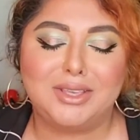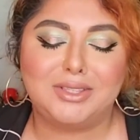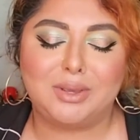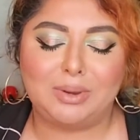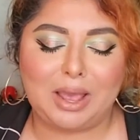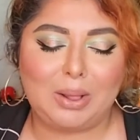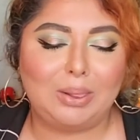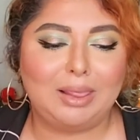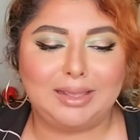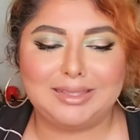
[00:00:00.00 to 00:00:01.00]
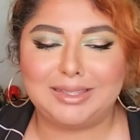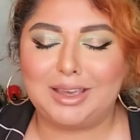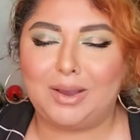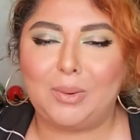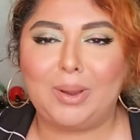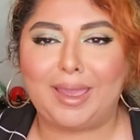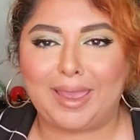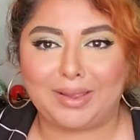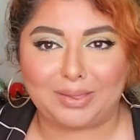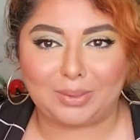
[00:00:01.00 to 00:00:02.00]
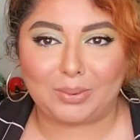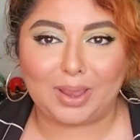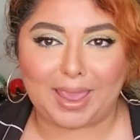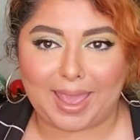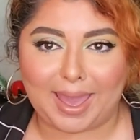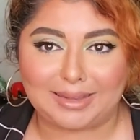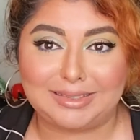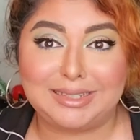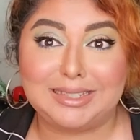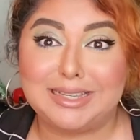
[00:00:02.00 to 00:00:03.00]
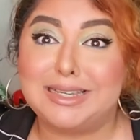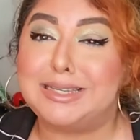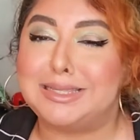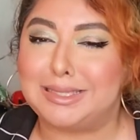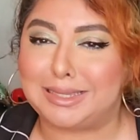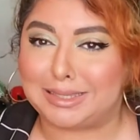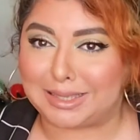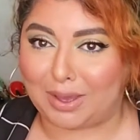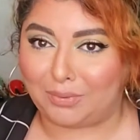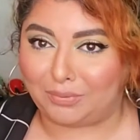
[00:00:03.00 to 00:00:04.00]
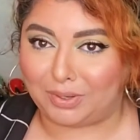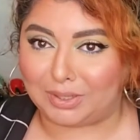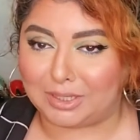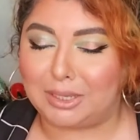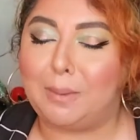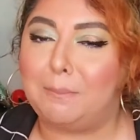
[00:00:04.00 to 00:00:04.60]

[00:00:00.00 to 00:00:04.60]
So now let's go and look at these outfits.